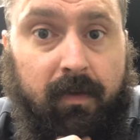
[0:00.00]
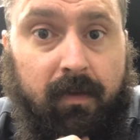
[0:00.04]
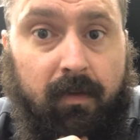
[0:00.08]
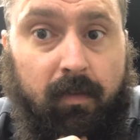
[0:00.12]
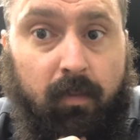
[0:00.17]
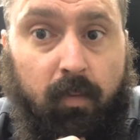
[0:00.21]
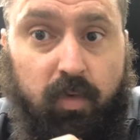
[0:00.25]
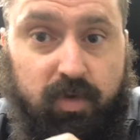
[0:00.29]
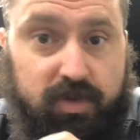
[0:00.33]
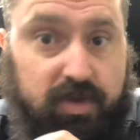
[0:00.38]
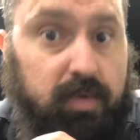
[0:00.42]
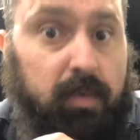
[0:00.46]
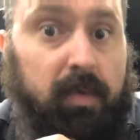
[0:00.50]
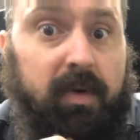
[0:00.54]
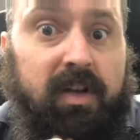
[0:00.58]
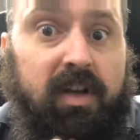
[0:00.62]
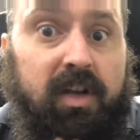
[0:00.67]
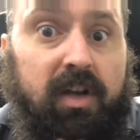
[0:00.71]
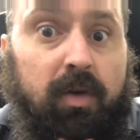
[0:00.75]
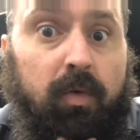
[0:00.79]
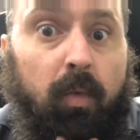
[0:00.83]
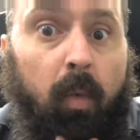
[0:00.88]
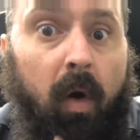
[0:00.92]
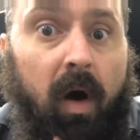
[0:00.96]
Which one
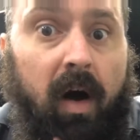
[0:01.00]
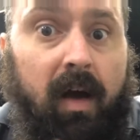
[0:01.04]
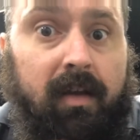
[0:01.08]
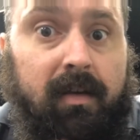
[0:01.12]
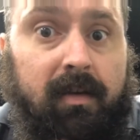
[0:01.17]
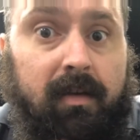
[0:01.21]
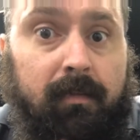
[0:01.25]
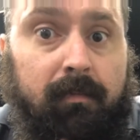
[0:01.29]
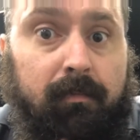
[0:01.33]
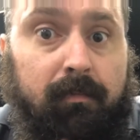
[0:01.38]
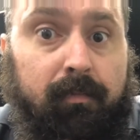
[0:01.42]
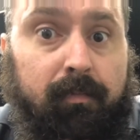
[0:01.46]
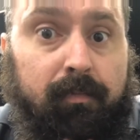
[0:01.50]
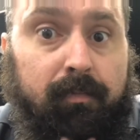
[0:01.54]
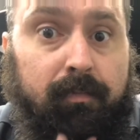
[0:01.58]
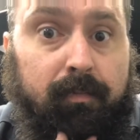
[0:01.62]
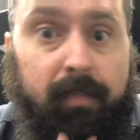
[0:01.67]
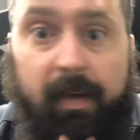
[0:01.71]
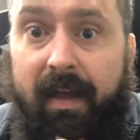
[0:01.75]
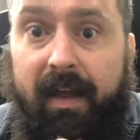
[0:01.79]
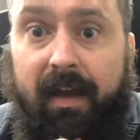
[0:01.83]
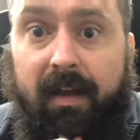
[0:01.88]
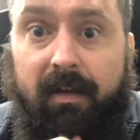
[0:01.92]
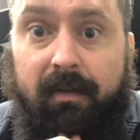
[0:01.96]
do you want?
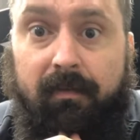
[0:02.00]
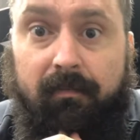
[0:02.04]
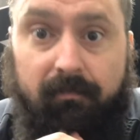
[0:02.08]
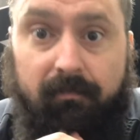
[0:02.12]
Pick.